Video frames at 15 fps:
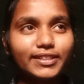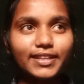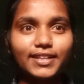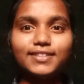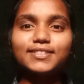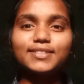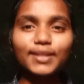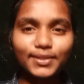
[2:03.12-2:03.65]

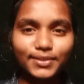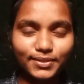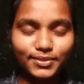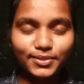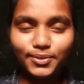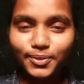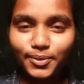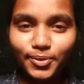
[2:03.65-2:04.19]

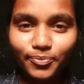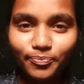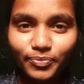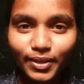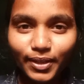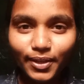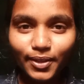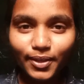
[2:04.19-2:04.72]
tenses, so
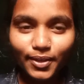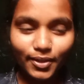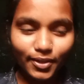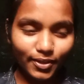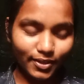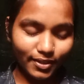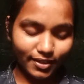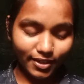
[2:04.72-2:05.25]

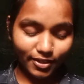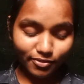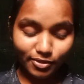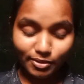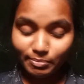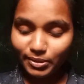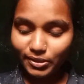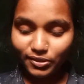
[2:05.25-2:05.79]
it
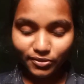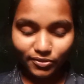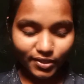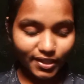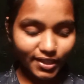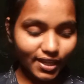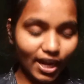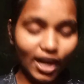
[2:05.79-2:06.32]
will be
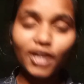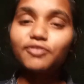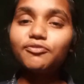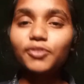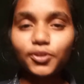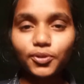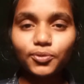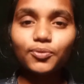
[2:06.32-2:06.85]
really hard
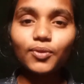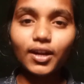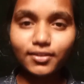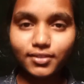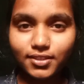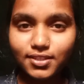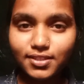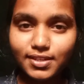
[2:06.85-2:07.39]
for you to
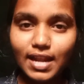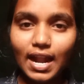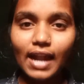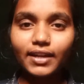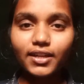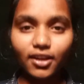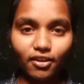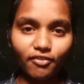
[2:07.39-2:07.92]

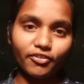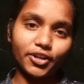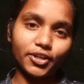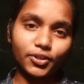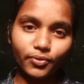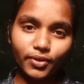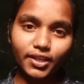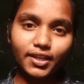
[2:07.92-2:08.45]
understand a
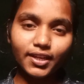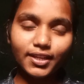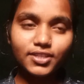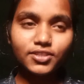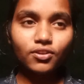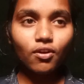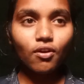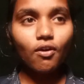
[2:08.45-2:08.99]
video in English.